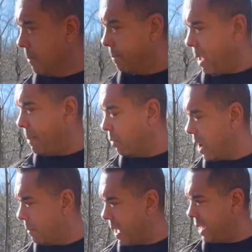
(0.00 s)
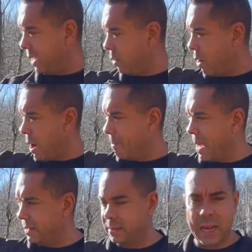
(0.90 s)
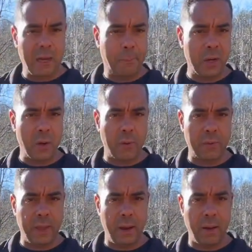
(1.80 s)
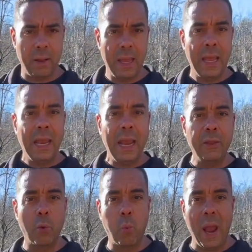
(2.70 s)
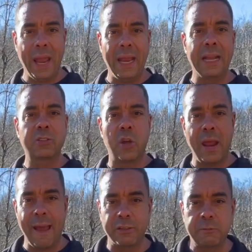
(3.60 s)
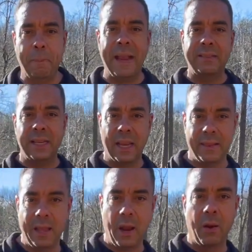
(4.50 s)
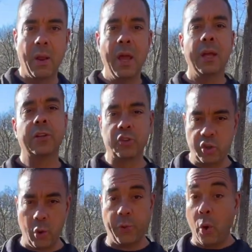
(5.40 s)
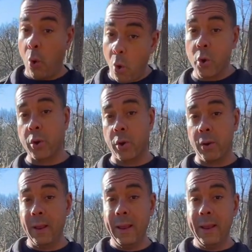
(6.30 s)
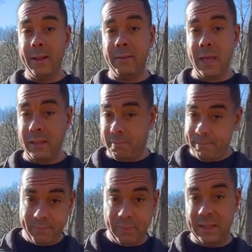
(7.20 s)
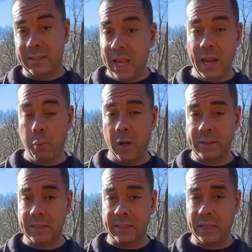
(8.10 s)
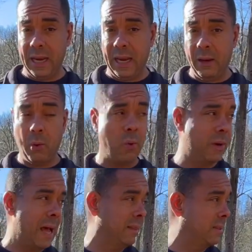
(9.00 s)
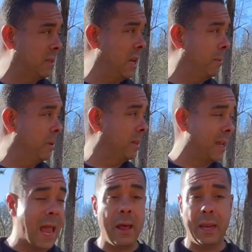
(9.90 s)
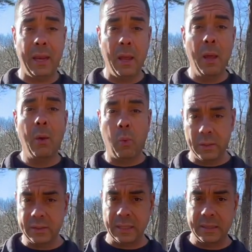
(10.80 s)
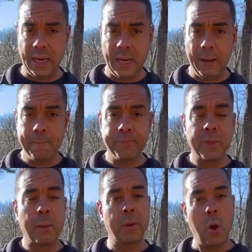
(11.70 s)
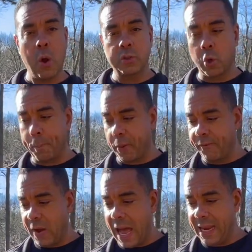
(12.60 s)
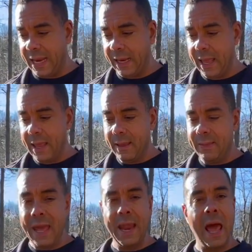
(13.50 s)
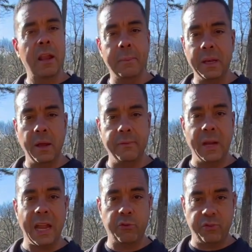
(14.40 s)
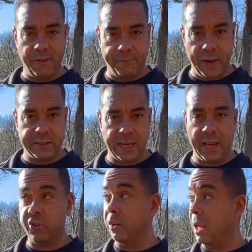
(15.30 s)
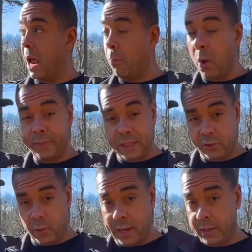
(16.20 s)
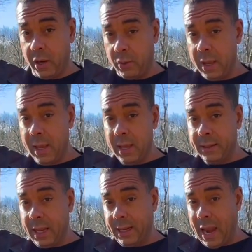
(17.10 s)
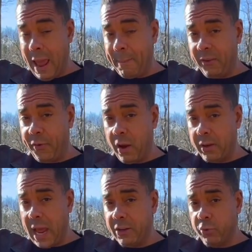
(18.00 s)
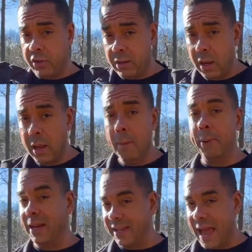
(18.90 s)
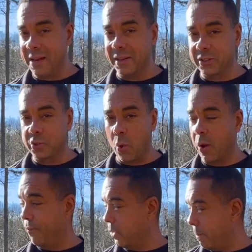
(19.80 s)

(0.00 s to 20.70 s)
maybe right about here, or I might decide to put it over there. Either way, it's gonna have spacing in there to show the order that the city wants to see, or not the city, but the county wants to see but also providing that element of nitrogen fixation that I want this tree to do. Take that atmospheric nitrogen, put it down in the soil for the